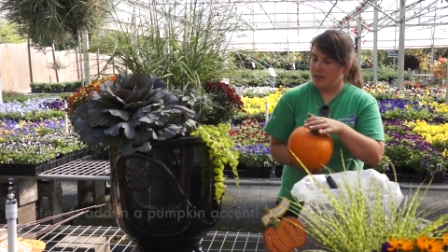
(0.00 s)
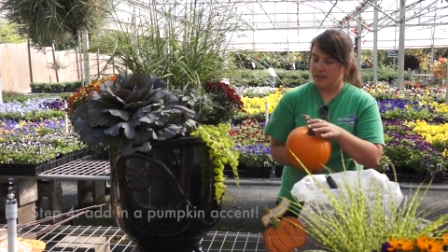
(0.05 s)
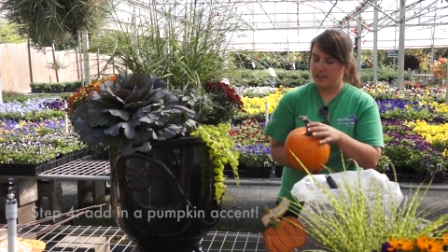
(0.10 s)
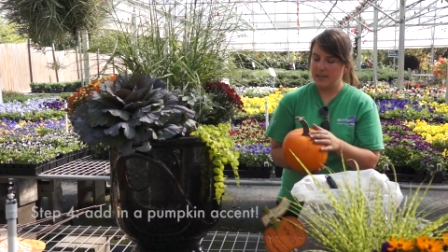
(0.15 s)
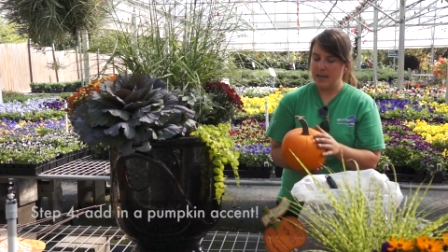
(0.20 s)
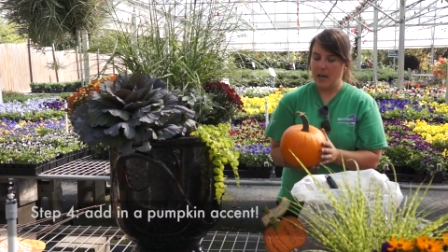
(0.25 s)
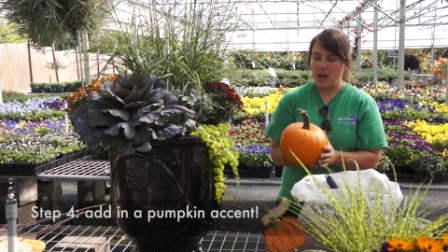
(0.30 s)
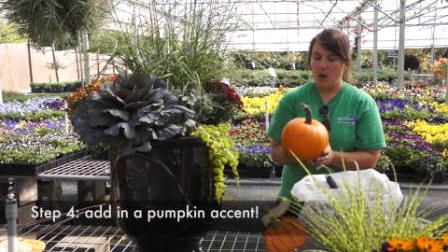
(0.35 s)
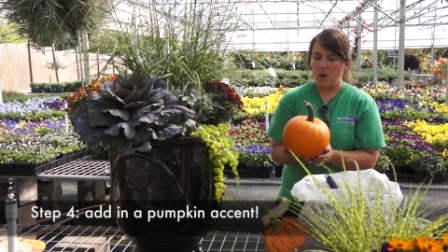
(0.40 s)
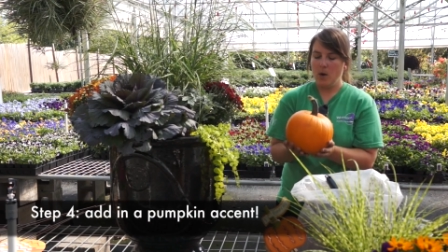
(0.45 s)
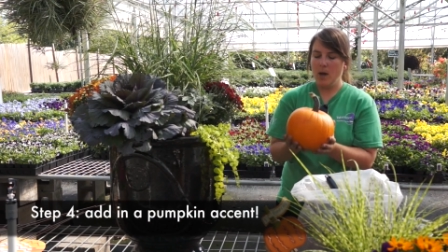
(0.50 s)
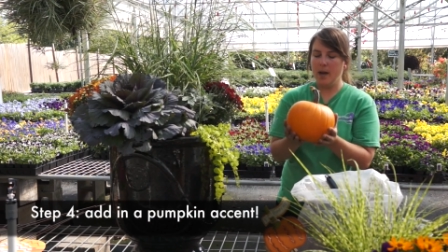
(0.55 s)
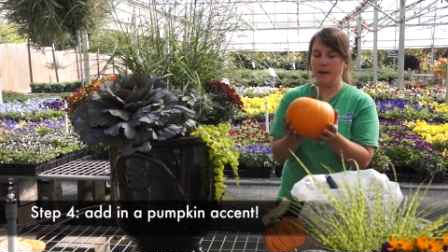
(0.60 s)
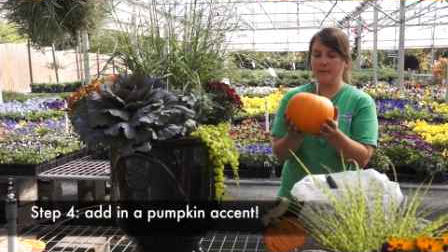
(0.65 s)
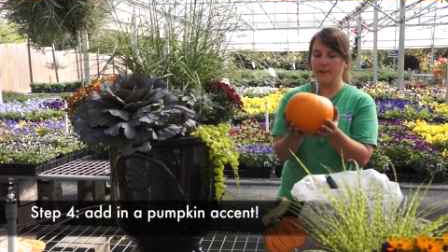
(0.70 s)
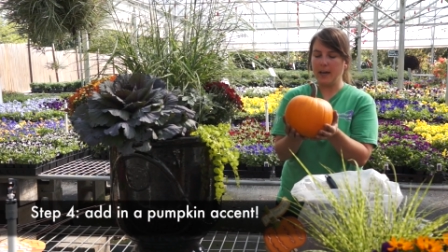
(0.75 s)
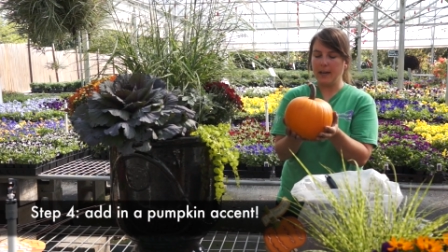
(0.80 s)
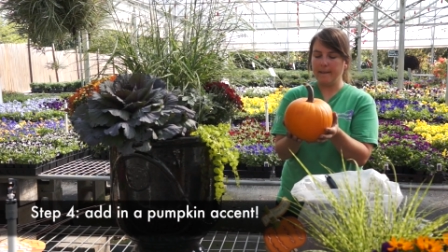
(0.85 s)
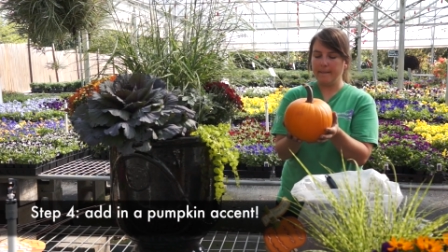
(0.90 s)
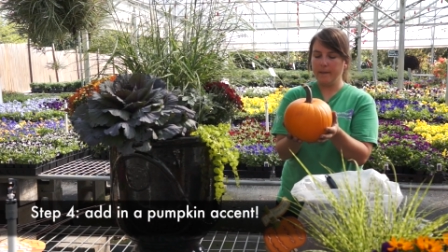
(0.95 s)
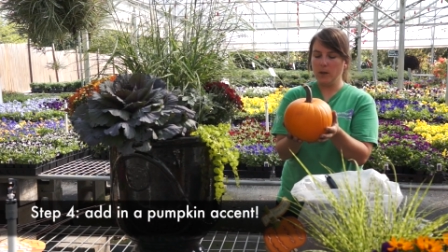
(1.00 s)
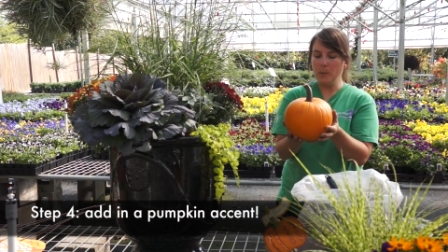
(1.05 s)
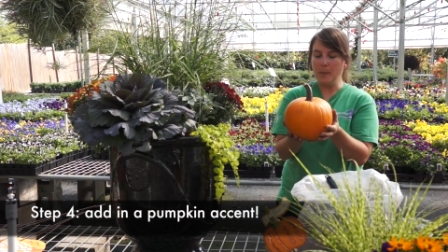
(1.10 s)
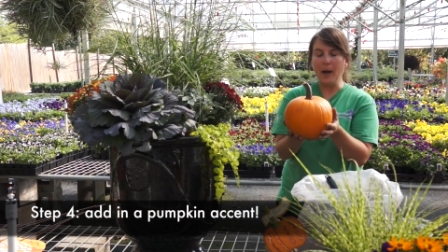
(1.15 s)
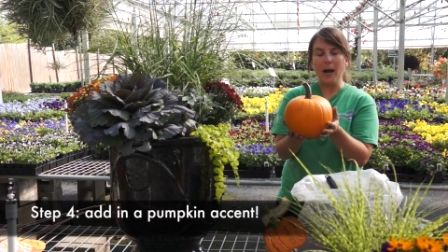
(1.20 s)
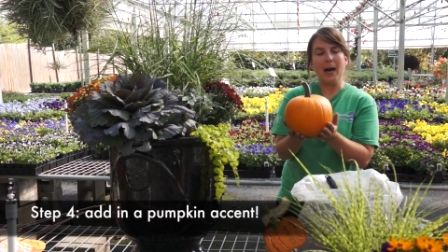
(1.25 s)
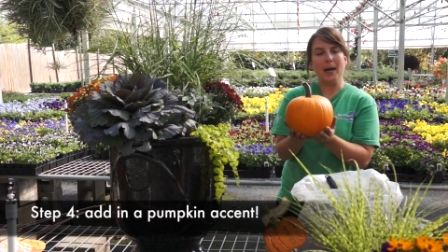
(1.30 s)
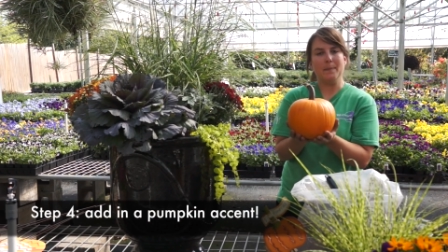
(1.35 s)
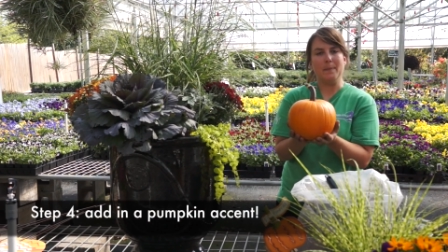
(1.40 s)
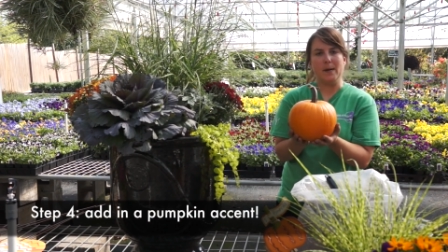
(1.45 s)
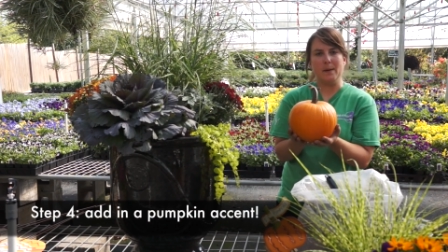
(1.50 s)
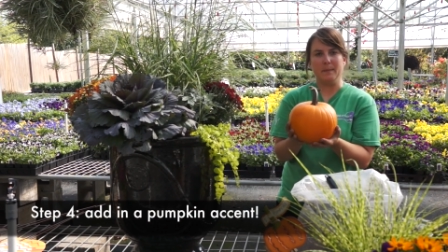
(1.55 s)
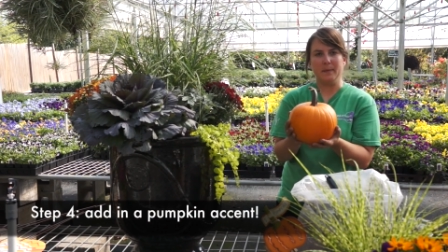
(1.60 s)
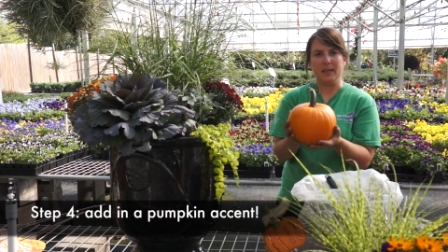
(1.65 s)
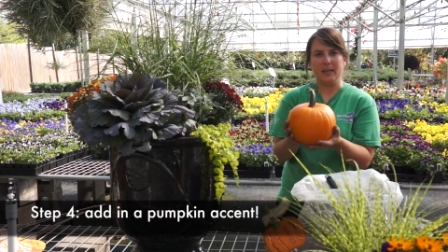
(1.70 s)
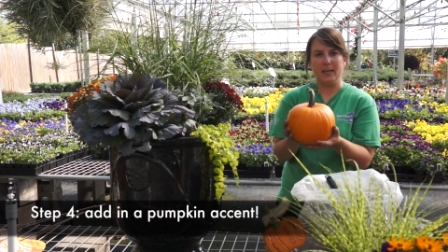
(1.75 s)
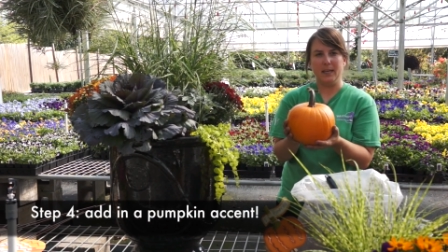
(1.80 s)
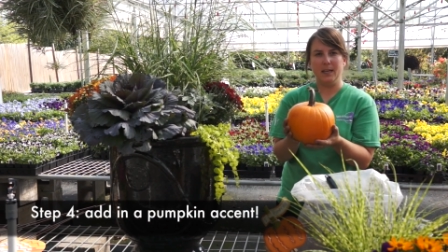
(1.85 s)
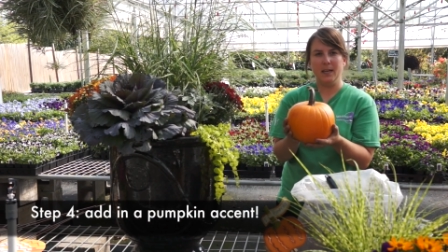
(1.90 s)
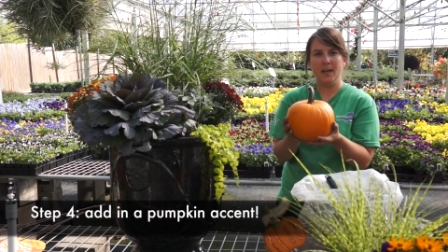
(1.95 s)
So, got a little pie
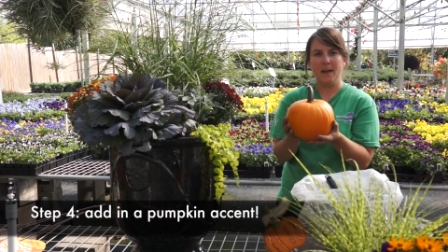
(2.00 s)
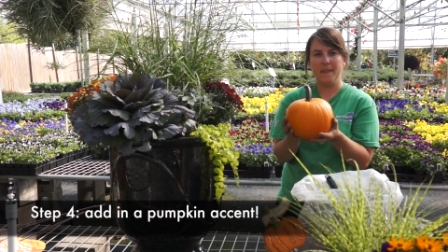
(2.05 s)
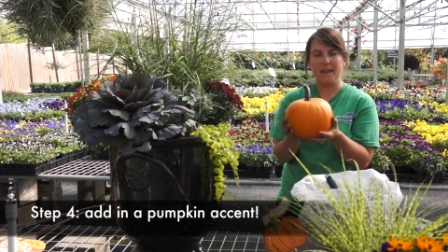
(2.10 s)
pumpkin.